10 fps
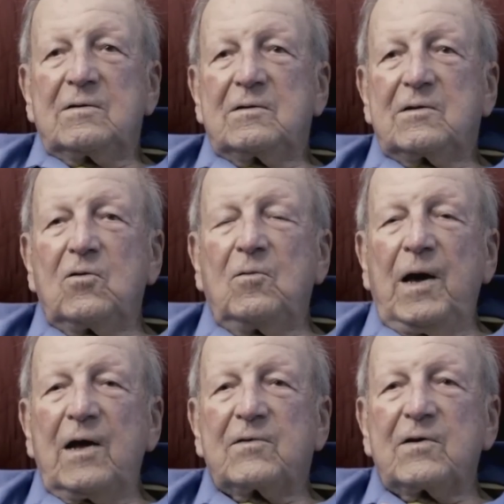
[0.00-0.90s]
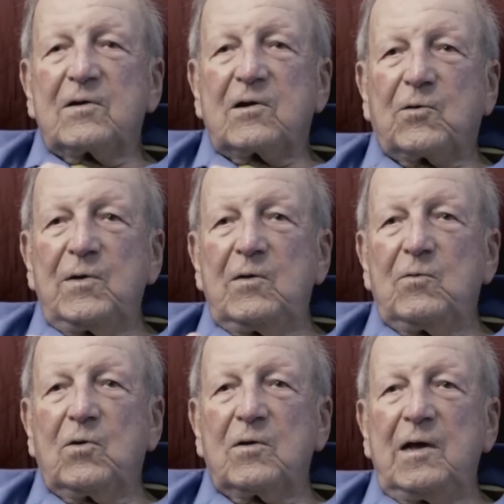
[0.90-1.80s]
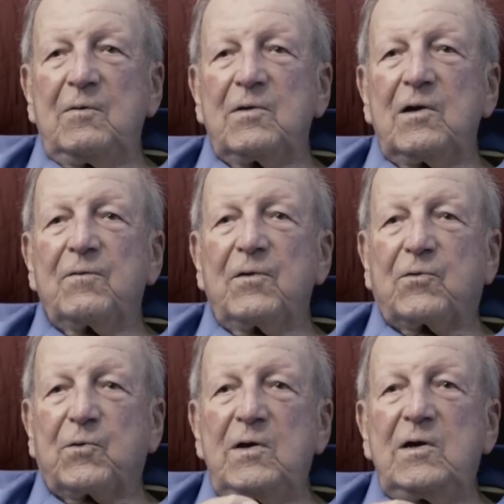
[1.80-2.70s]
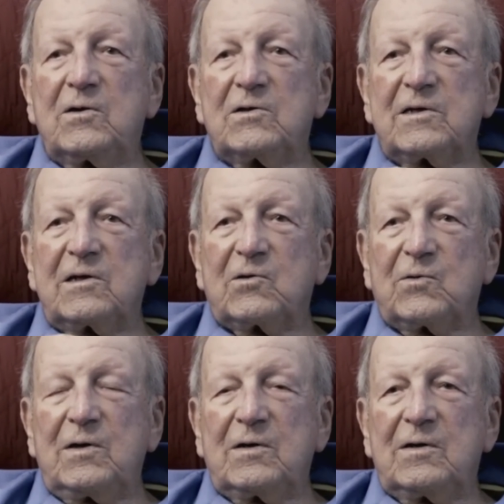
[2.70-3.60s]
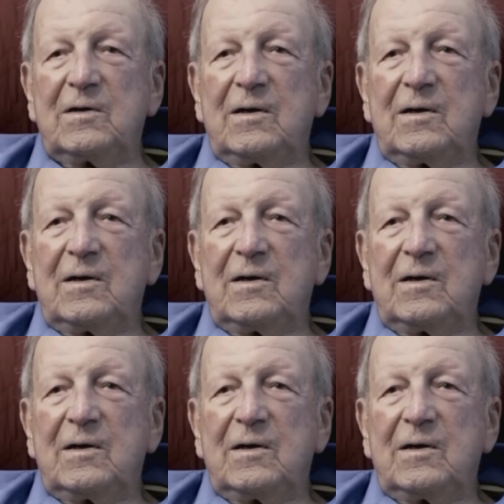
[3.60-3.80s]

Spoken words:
to go back to the Korean War, they were there for 3 years in Korea.